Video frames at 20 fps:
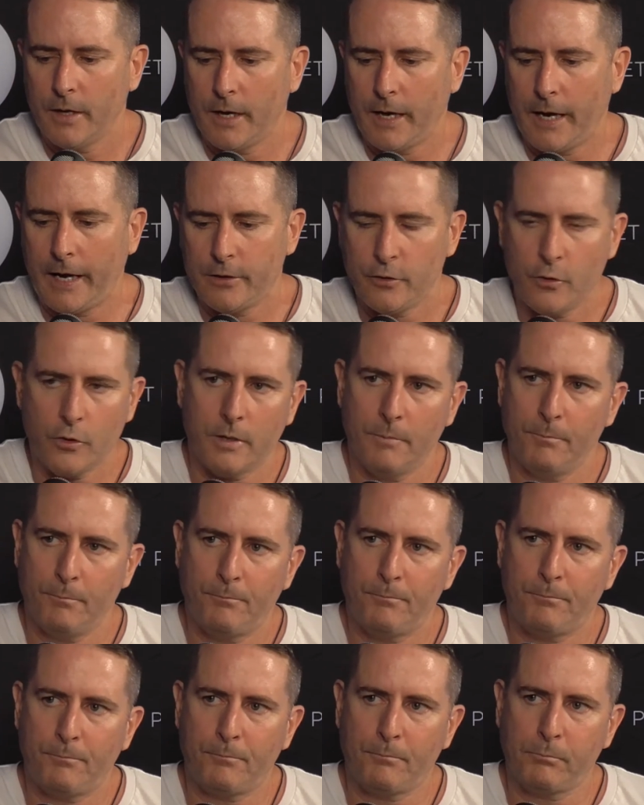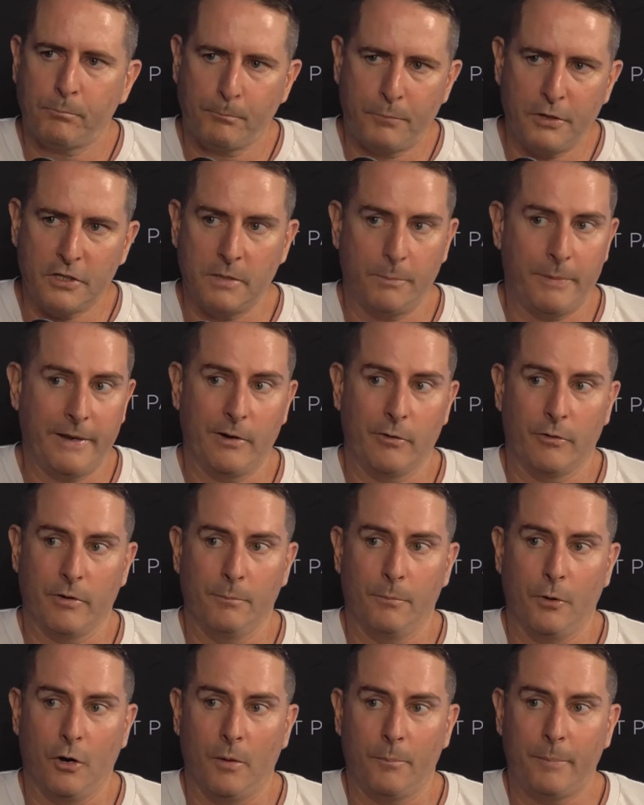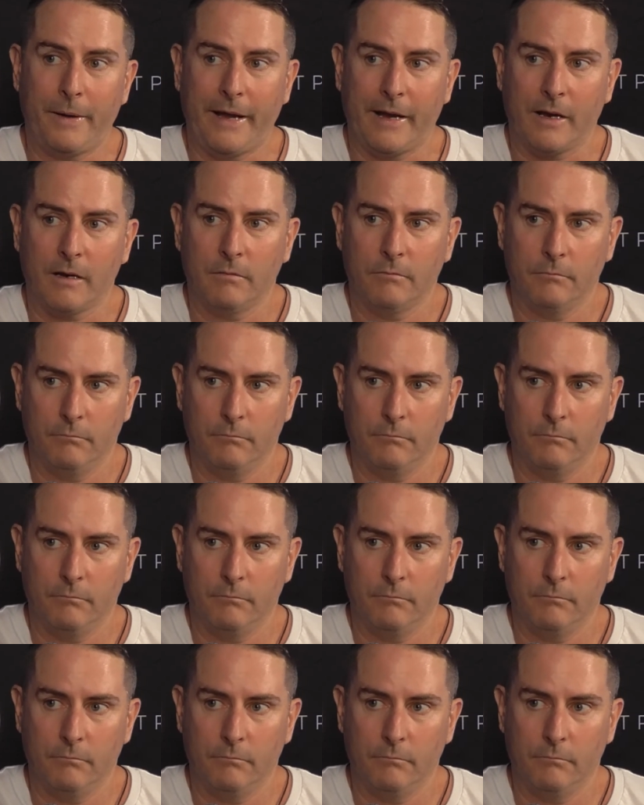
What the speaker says: And you can put your bet on and buy it back,